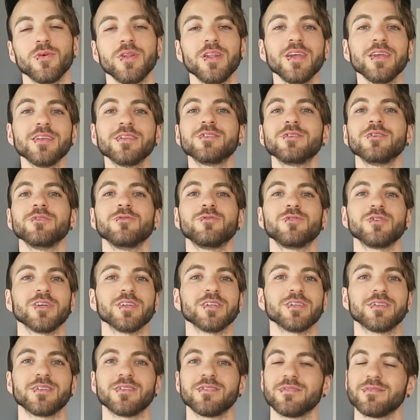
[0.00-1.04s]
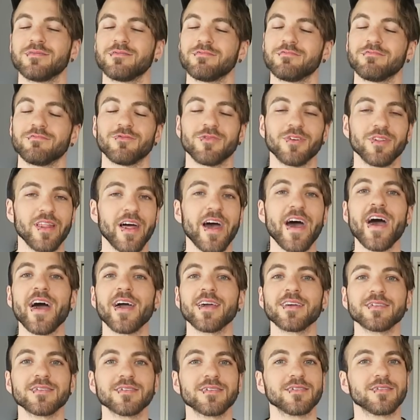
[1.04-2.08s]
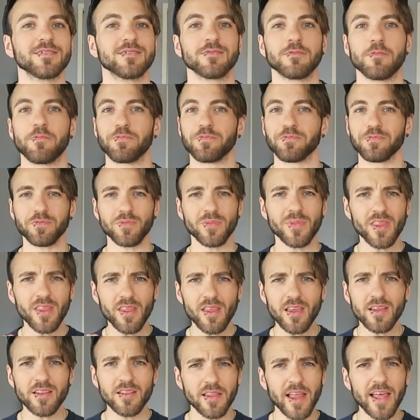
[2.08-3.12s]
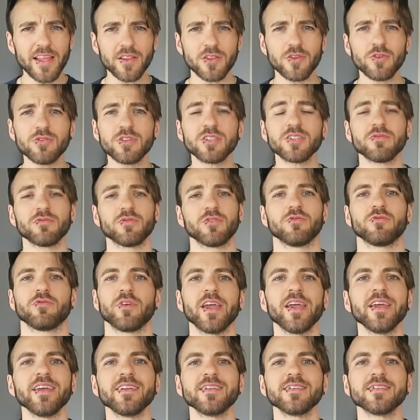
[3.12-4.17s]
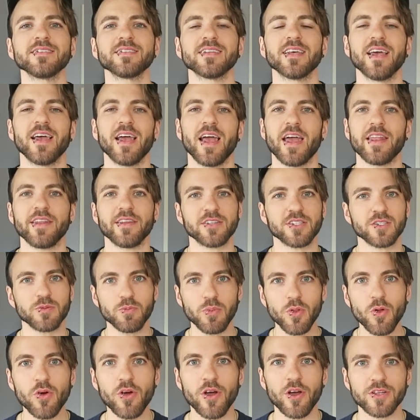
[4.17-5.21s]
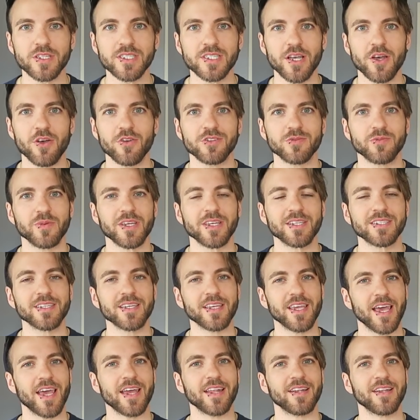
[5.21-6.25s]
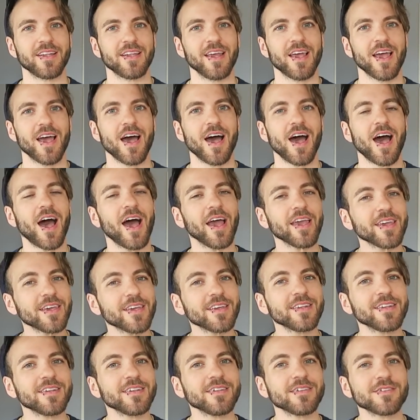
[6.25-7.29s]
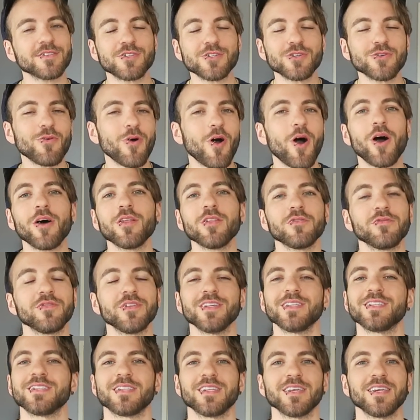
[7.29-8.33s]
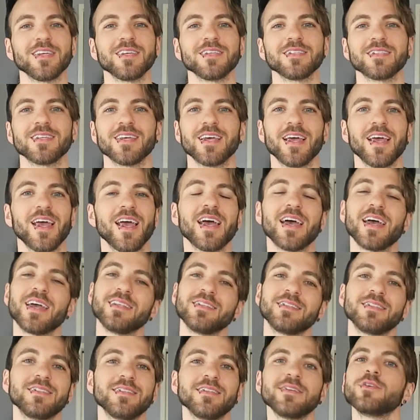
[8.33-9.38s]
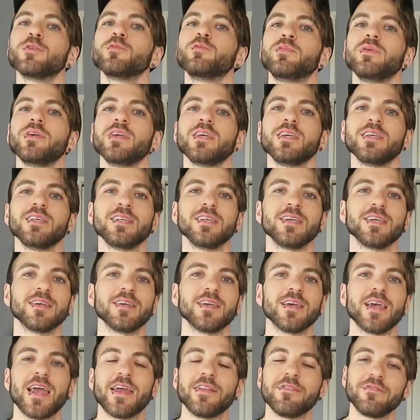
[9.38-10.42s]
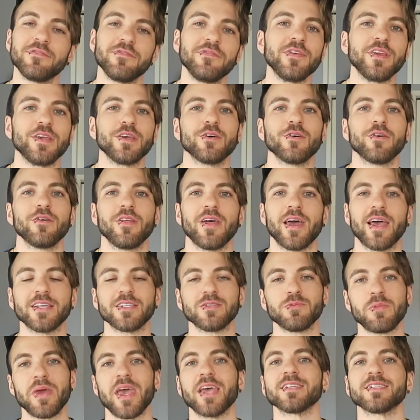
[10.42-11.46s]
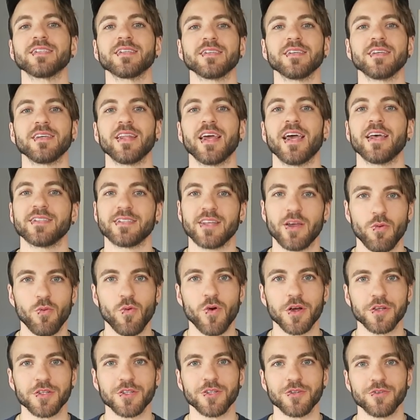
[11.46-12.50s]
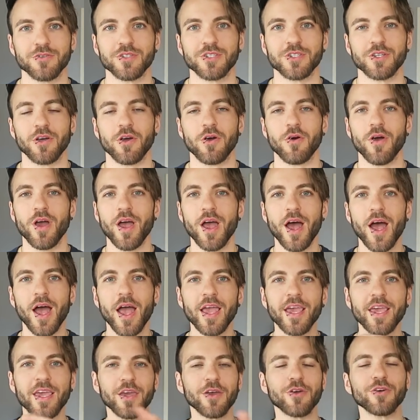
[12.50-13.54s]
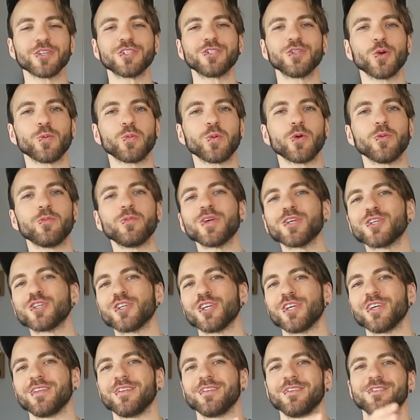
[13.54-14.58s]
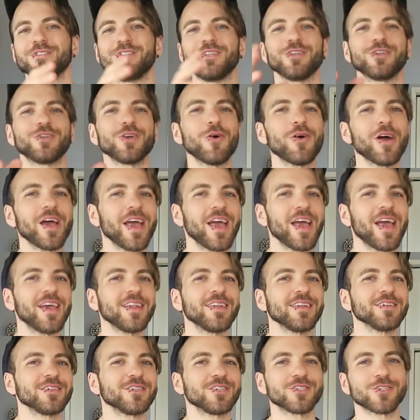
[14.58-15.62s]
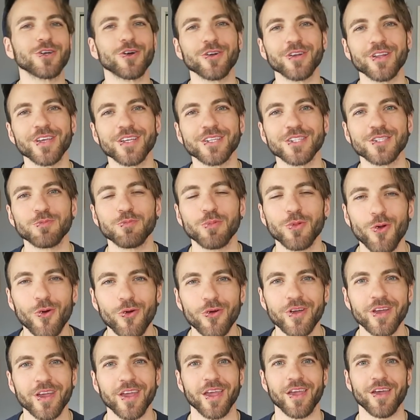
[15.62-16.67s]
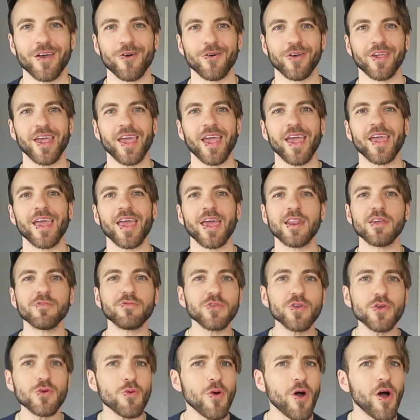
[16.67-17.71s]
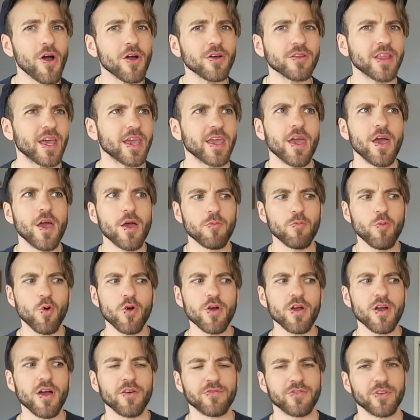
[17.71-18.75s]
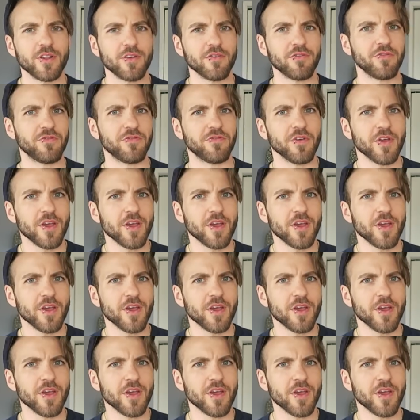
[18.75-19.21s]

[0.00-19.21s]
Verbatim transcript: We need to just relax, let loose of the reins, and explore ourselves, because again, I can do all of these things and still be and feel as masculine as I want to. So here is your permission to go ahead and start exploring, okay? And if you are like more of an,